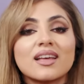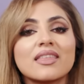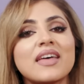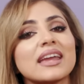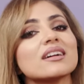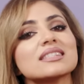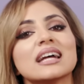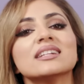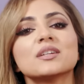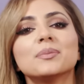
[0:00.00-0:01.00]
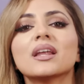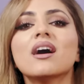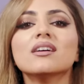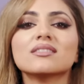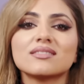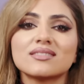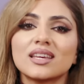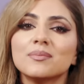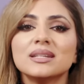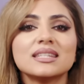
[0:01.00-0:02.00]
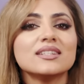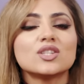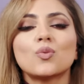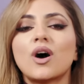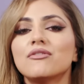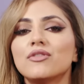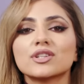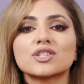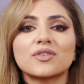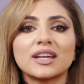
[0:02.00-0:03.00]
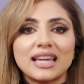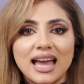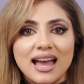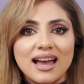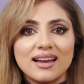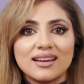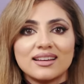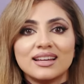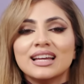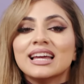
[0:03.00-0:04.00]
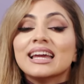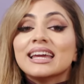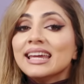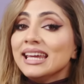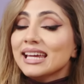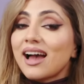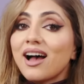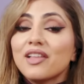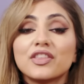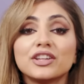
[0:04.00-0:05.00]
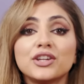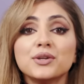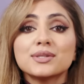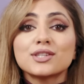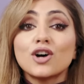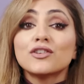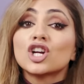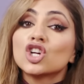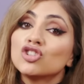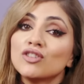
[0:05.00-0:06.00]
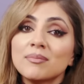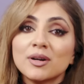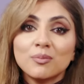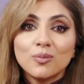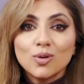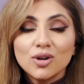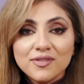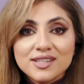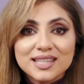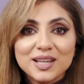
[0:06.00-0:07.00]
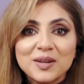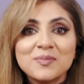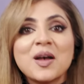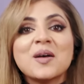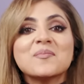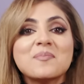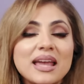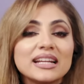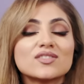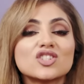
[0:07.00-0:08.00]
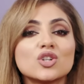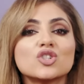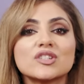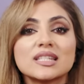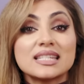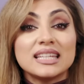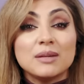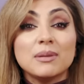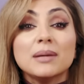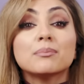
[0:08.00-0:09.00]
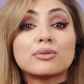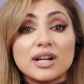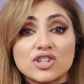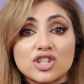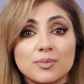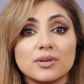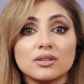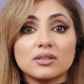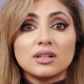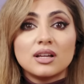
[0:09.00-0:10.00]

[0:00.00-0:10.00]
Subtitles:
They are tender plants committed to our fostering care. Here, the use of cremomorphism makes children seem impressionable,